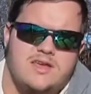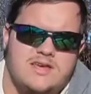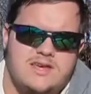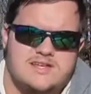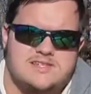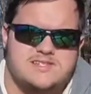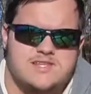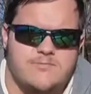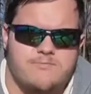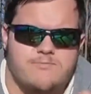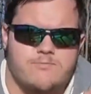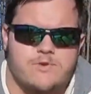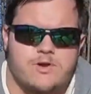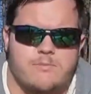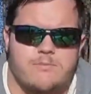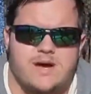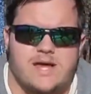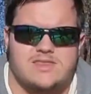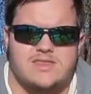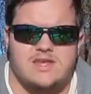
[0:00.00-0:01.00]
except for
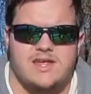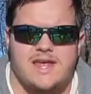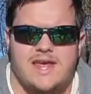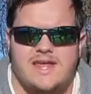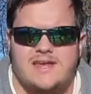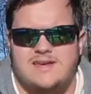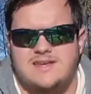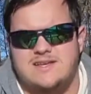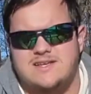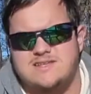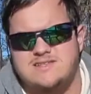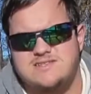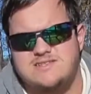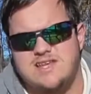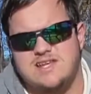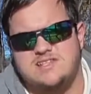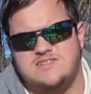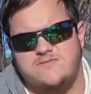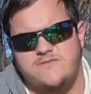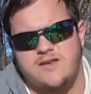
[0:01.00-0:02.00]
about the end
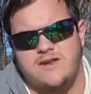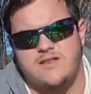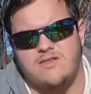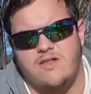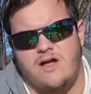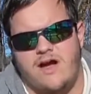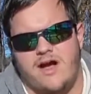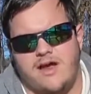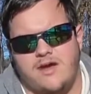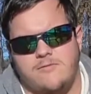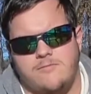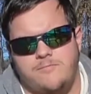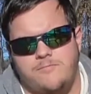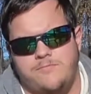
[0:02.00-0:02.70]
6 feet of line.